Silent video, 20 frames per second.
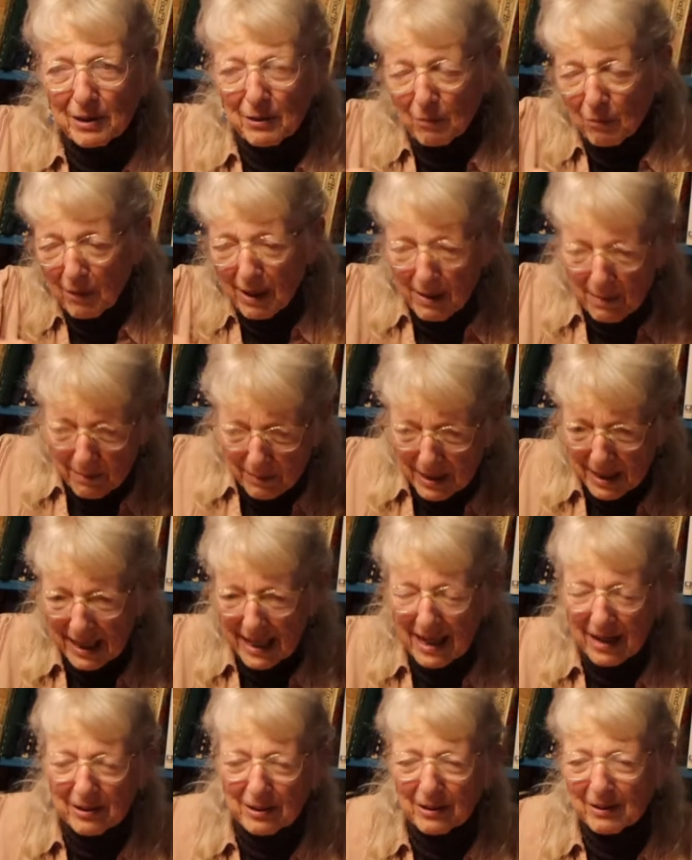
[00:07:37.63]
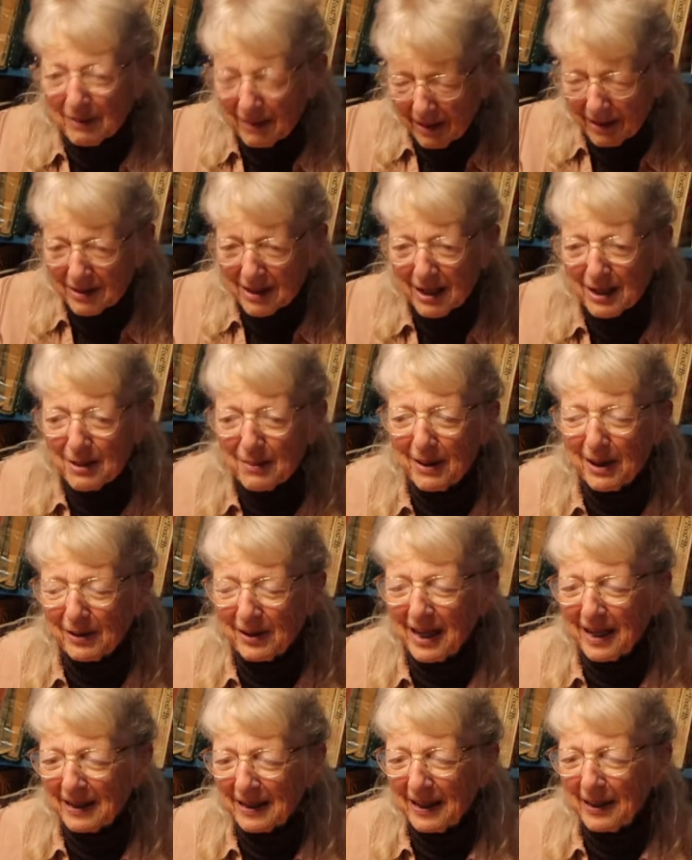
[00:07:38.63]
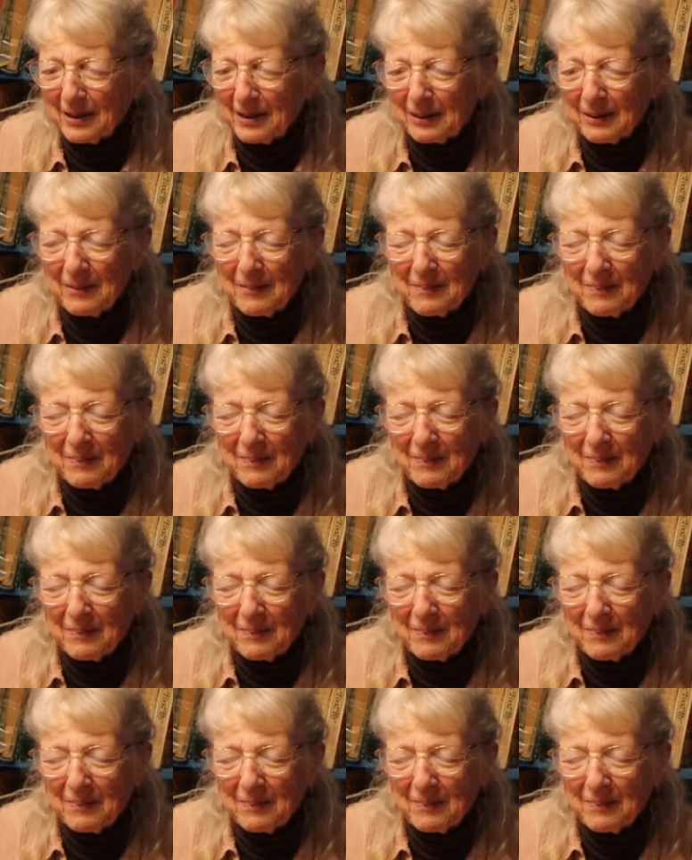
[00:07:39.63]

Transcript: the rim together. I'll tell you about that later.